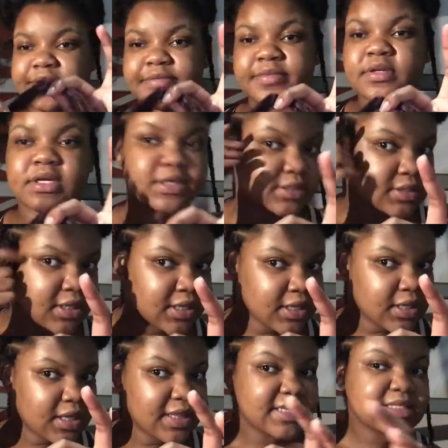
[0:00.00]
So
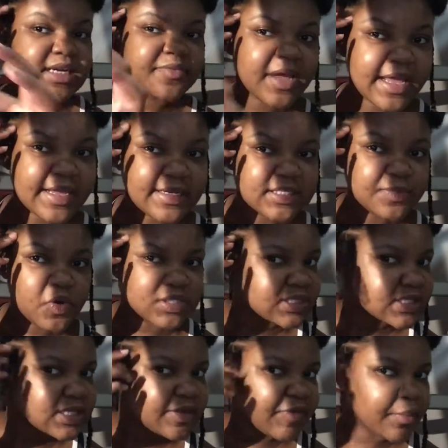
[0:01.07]
of course your natural hair
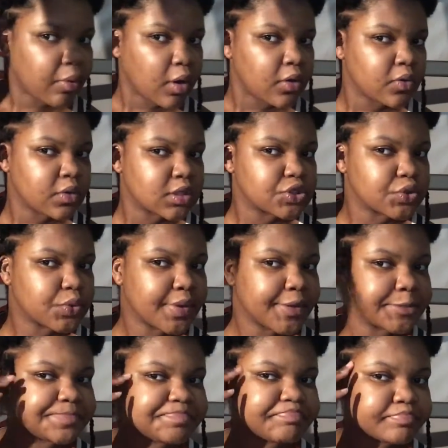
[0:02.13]
is eventually going to
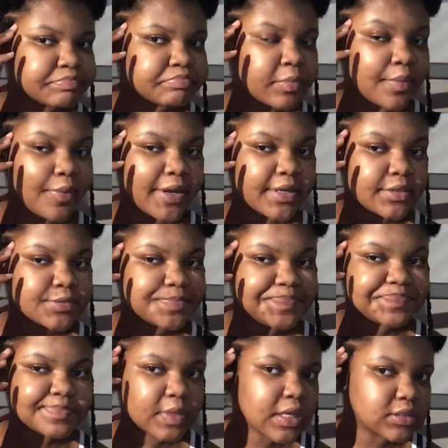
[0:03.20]
run out, so
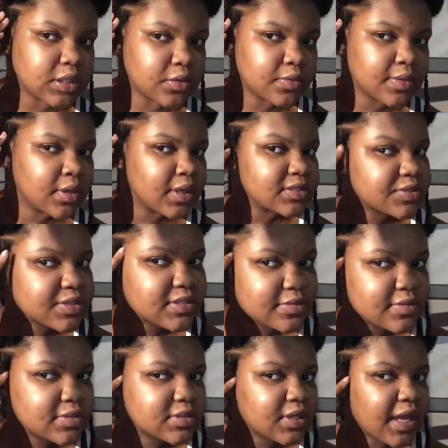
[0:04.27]
once your hair gets to the
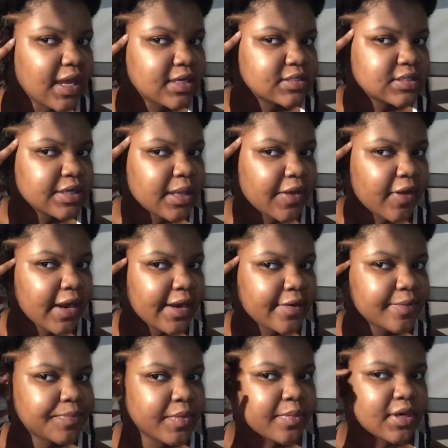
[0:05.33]
middle, once you
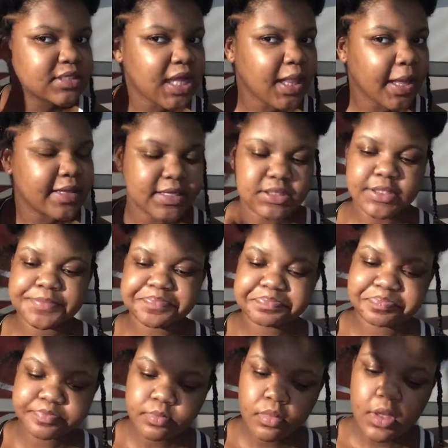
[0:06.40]
plait for a little bit,
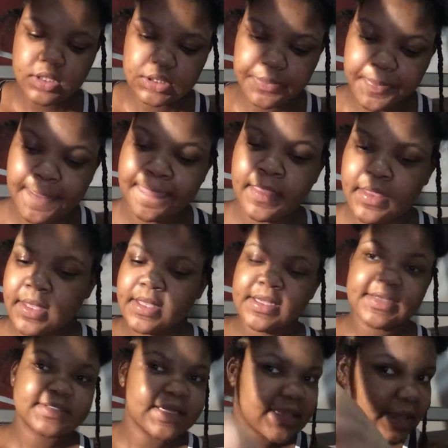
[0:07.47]
take a
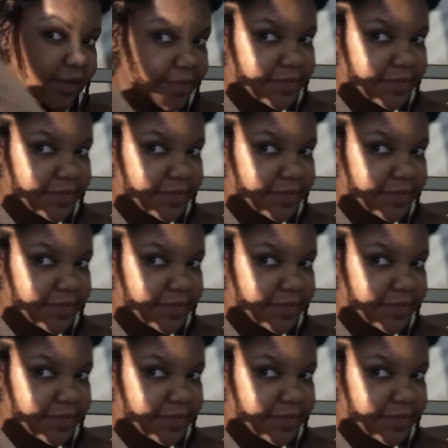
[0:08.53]
section